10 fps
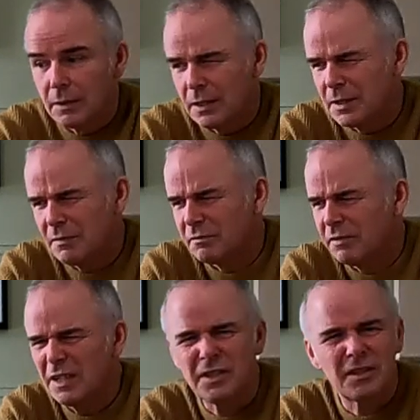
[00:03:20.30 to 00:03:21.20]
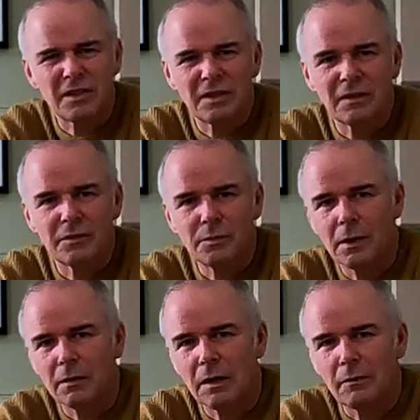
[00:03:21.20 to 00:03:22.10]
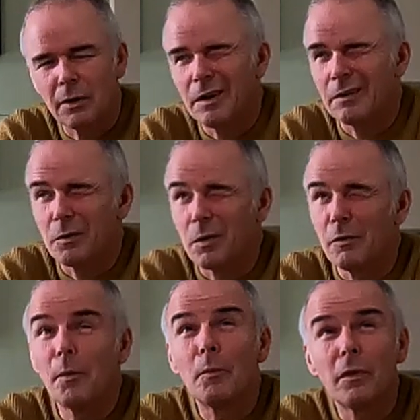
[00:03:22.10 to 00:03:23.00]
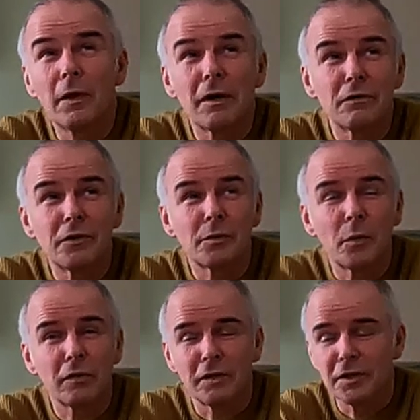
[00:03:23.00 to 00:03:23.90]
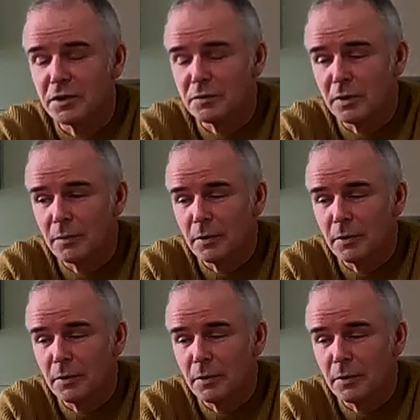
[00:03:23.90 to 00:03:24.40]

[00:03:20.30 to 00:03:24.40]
uh, different finishes, I think, as well. Can't, I can't quite remember the anniversary what the finishes were,